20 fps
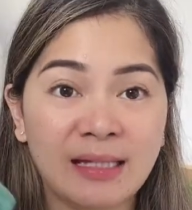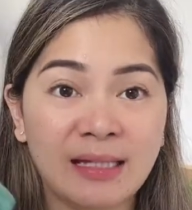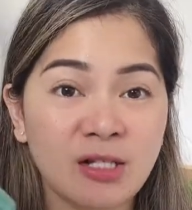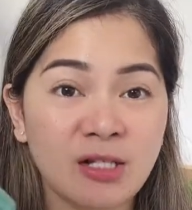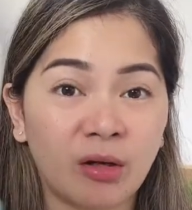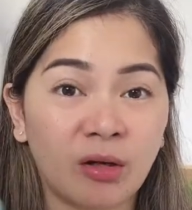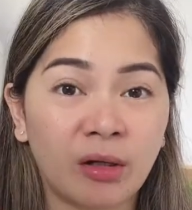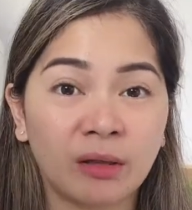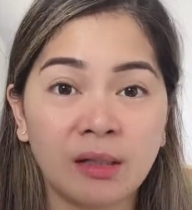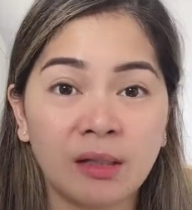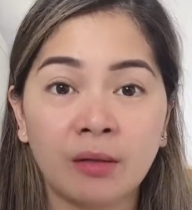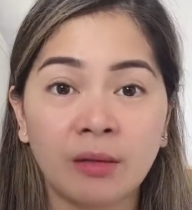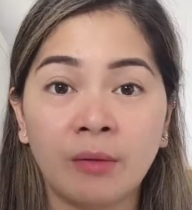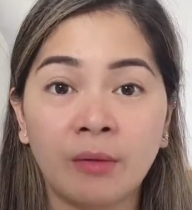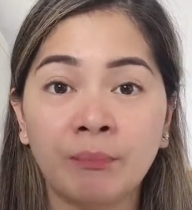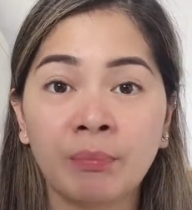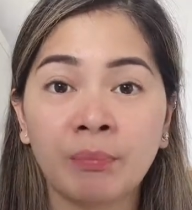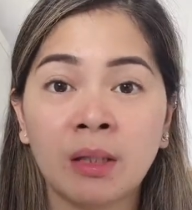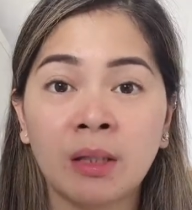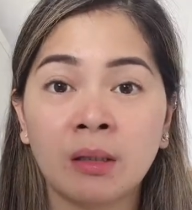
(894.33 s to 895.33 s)
It's
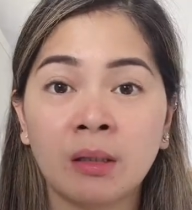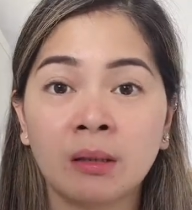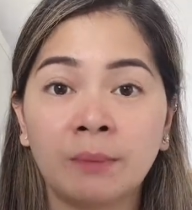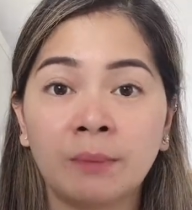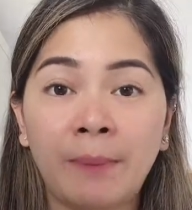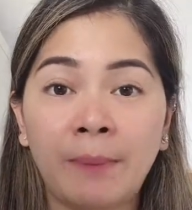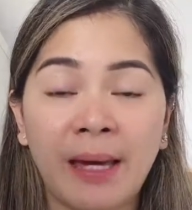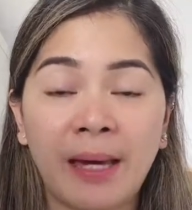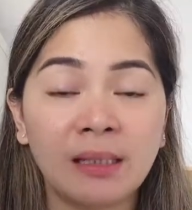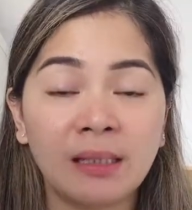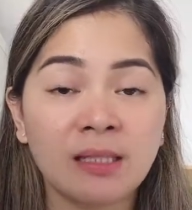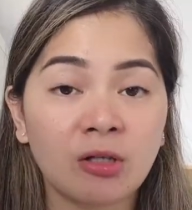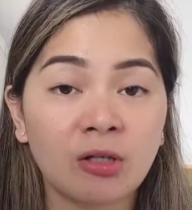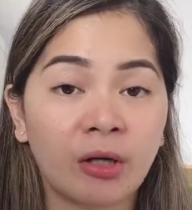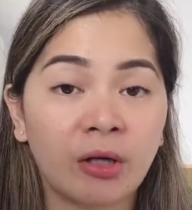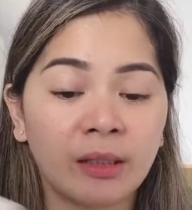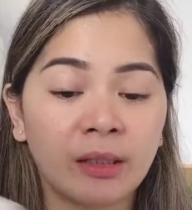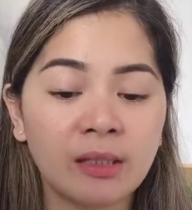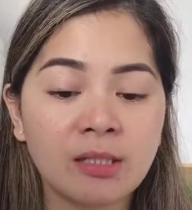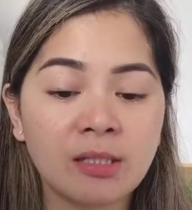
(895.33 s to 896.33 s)
the pad is
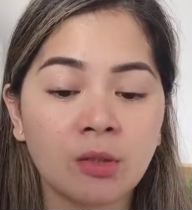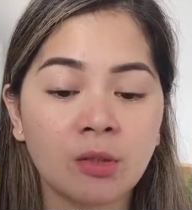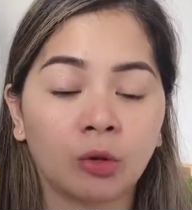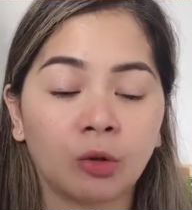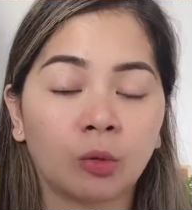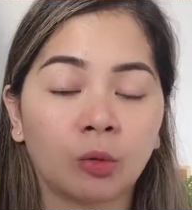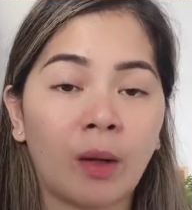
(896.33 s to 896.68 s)
already soaked.